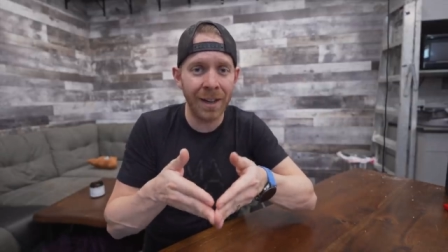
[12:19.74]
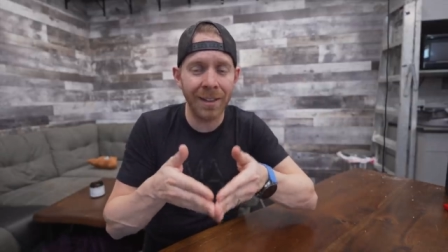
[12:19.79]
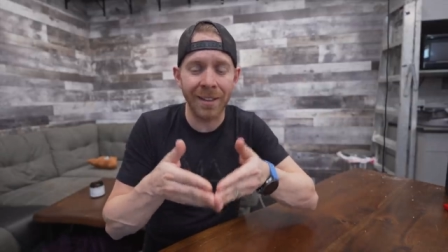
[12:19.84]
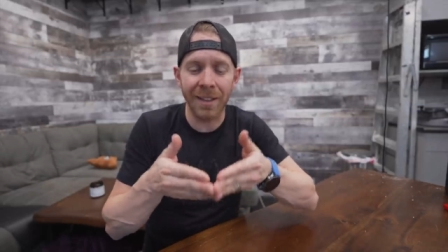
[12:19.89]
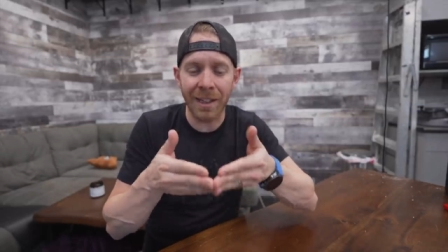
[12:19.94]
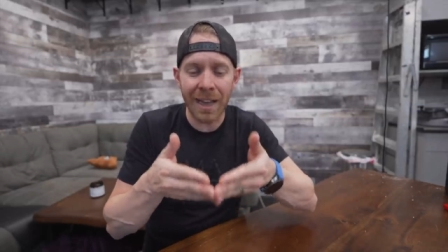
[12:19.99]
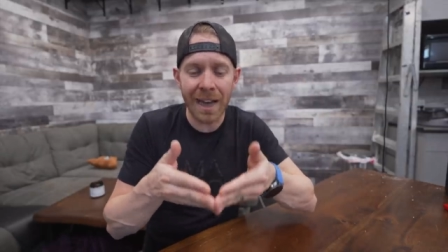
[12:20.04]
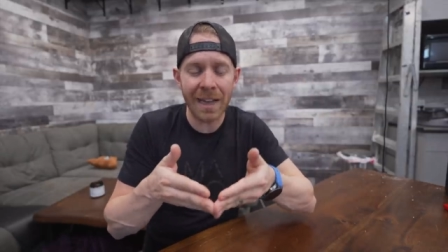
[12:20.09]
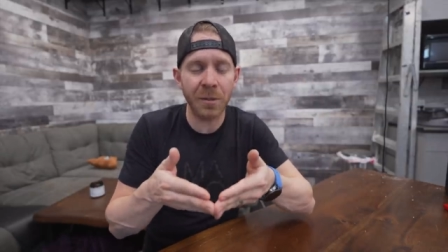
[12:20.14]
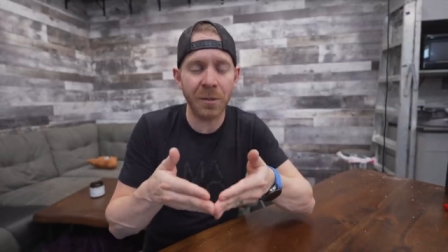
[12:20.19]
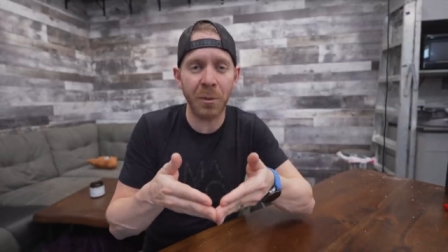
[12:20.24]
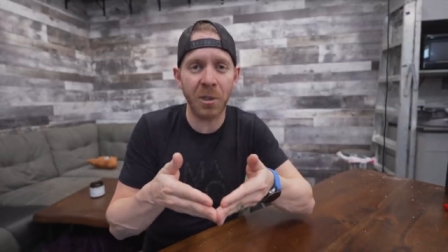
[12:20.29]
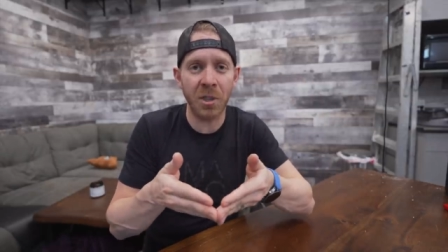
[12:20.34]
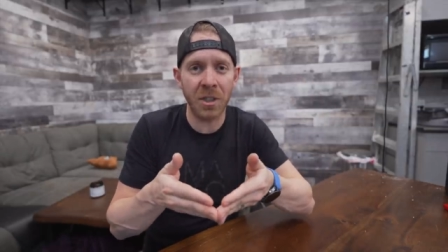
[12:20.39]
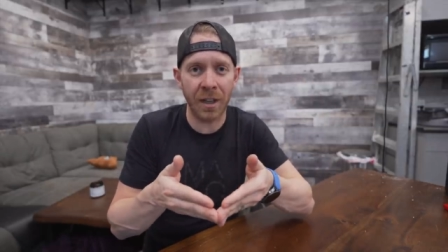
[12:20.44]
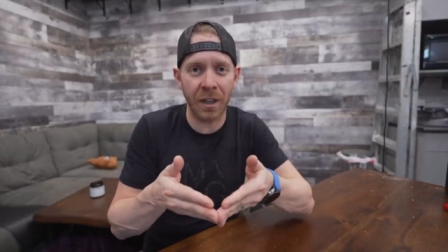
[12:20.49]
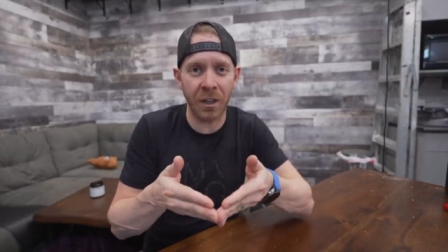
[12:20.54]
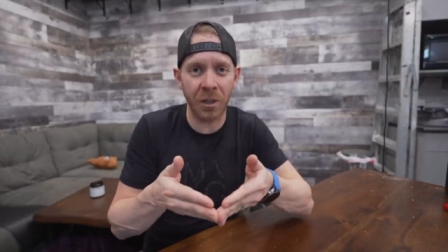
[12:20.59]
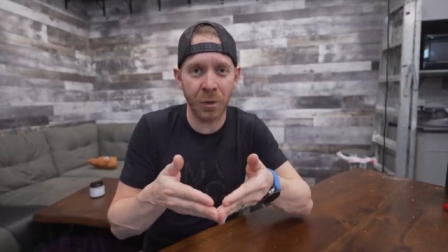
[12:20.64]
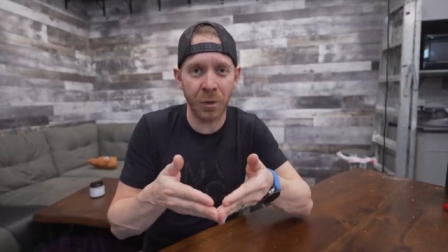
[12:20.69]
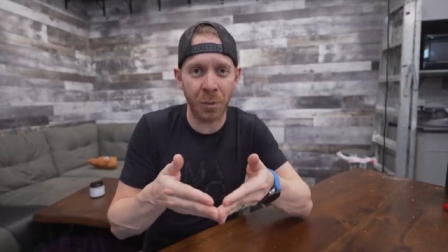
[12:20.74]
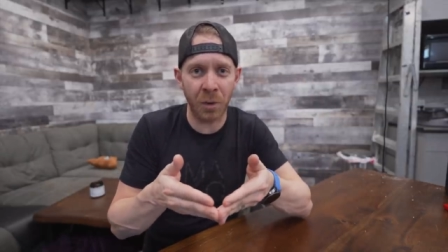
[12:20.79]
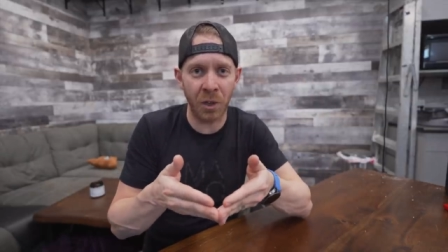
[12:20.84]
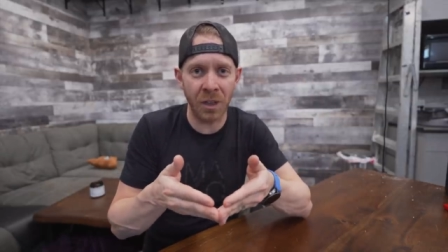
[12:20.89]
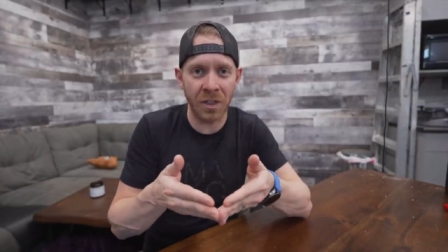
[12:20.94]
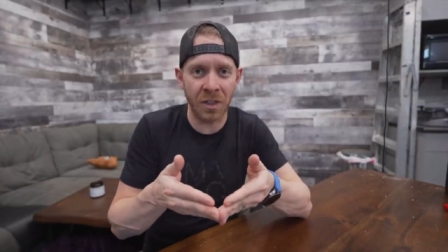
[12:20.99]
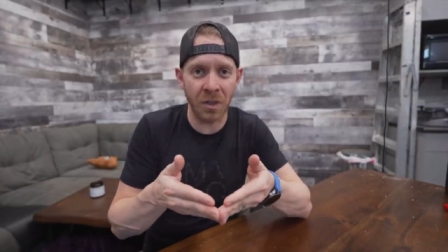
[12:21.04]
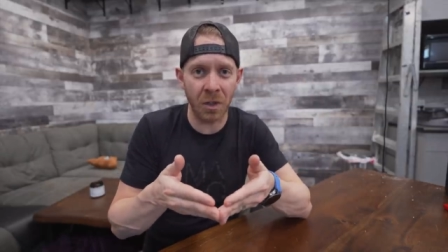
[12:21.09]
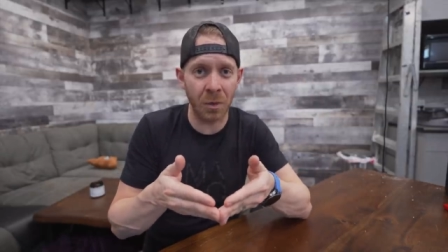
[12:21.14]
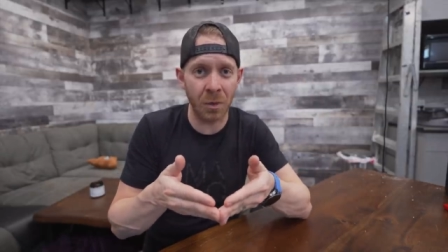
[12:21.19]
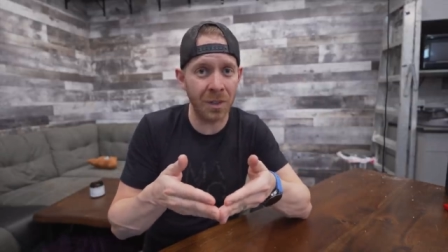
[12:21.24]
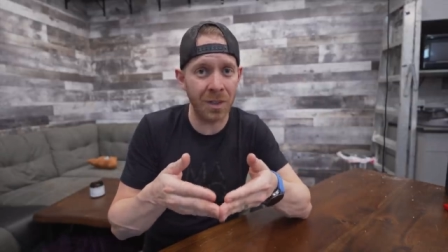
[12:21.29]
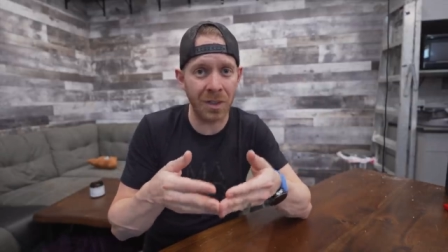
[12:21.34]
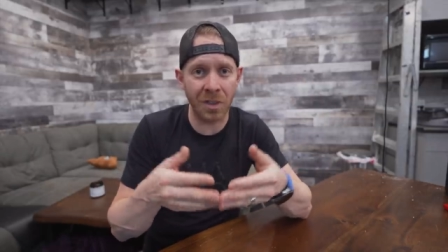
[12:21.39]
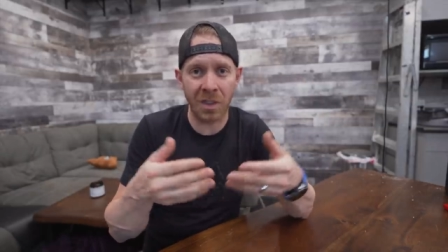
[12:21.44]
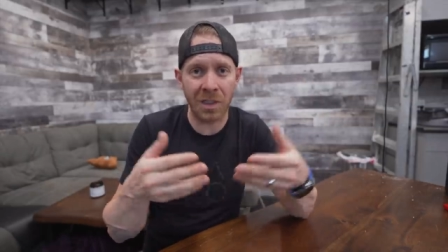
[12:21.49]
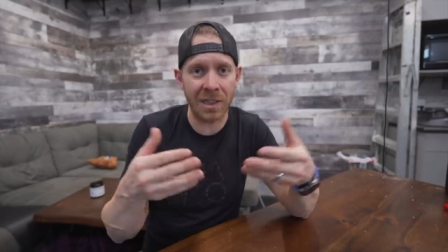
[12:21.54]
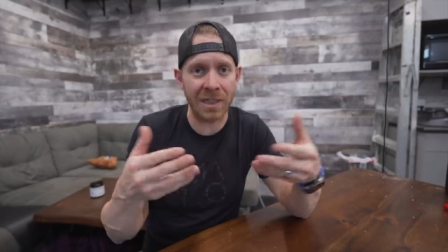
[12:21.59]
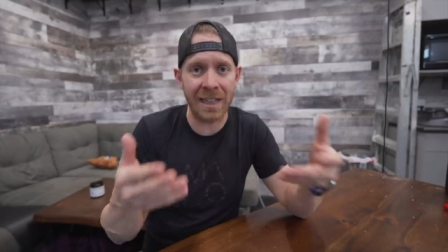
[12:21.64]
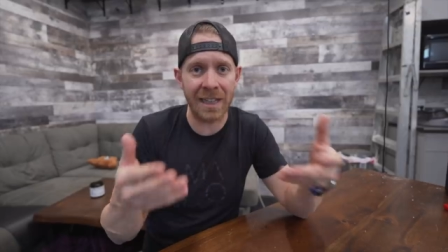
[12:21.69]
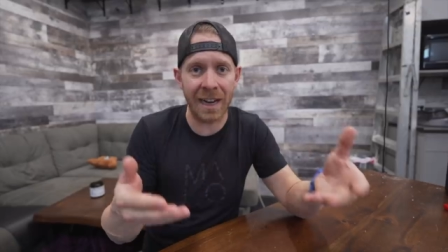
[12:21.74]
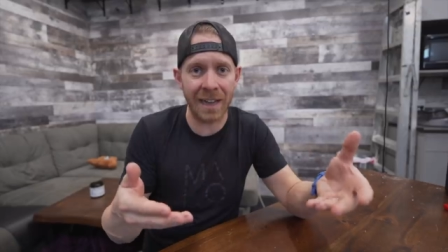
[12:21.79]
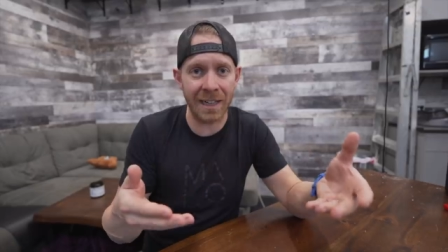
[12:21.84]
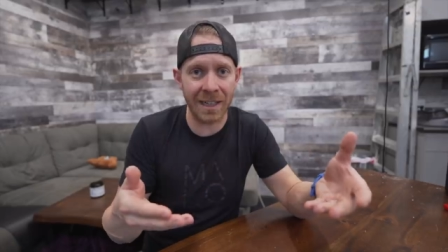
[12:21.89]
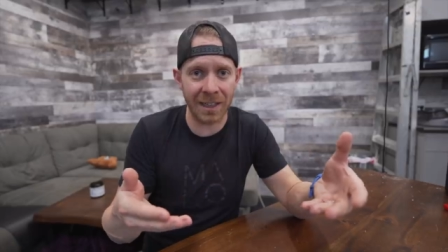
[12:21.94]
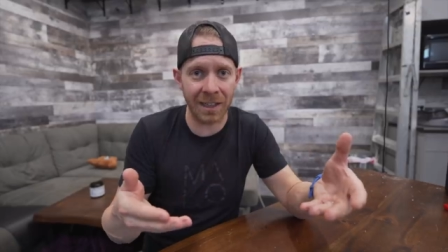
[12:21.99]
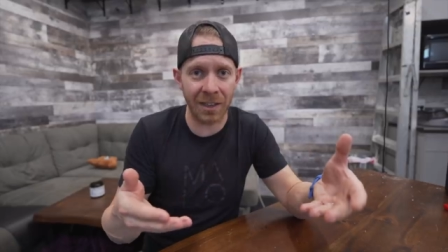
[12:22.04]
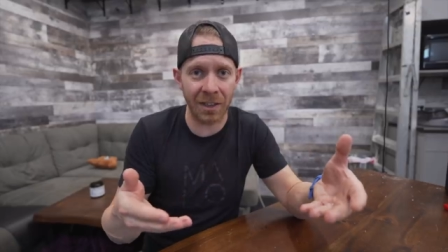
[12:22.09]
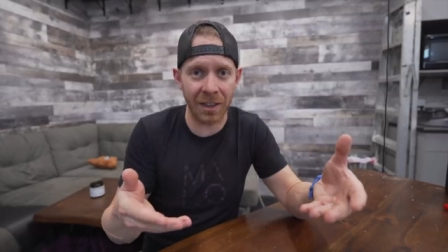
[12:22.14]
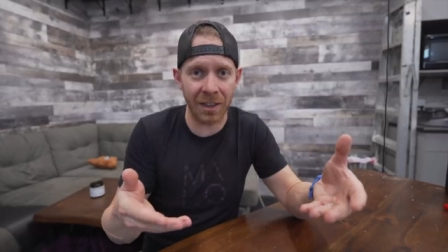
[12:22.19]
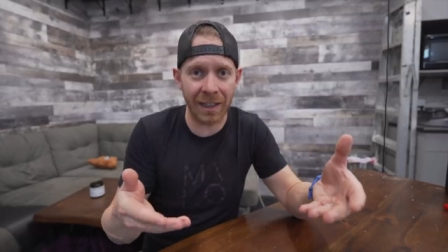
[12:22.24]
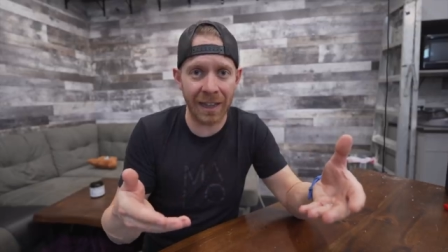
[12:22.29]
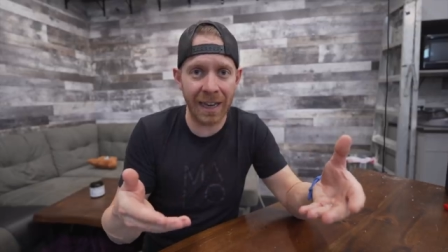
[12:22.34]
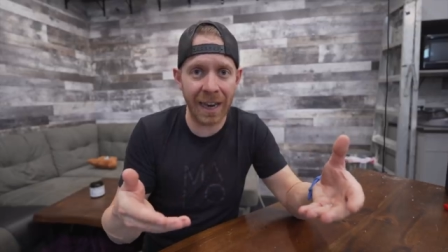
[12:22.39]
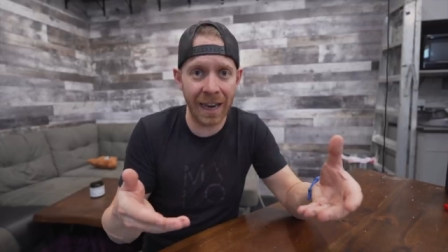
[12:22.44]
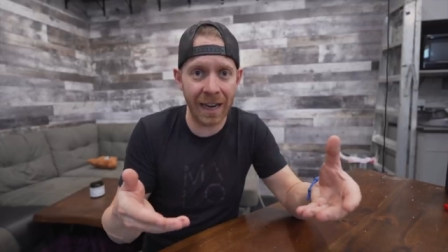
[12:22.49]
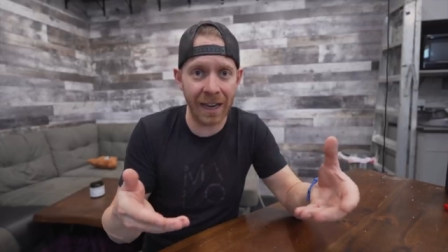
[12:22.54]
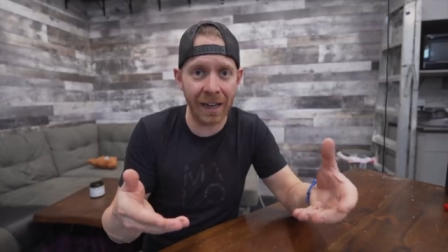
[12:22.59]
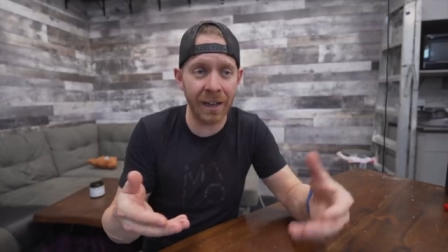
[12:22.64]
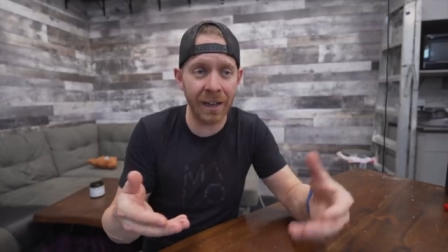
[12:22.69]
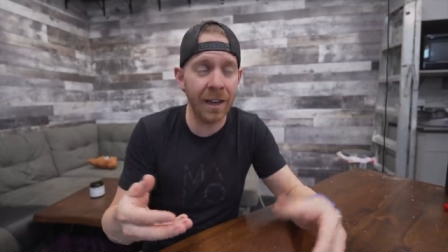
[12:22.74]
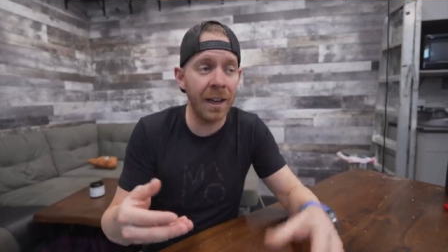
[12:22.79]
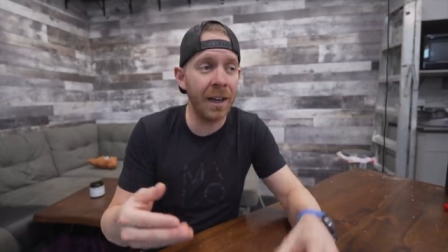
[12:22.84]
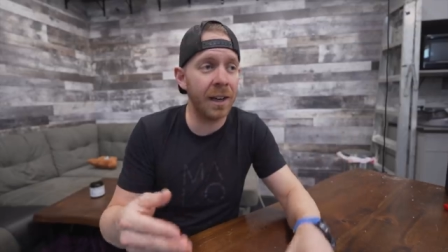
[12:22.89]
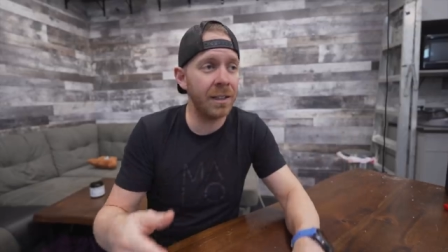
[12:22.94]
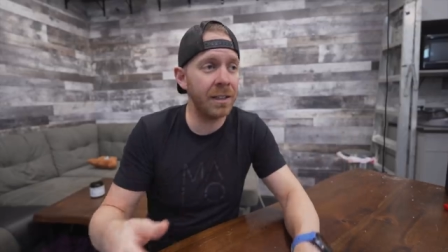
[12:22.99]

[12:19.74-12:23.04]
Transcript: The last percentage point zones is just the icing on the cake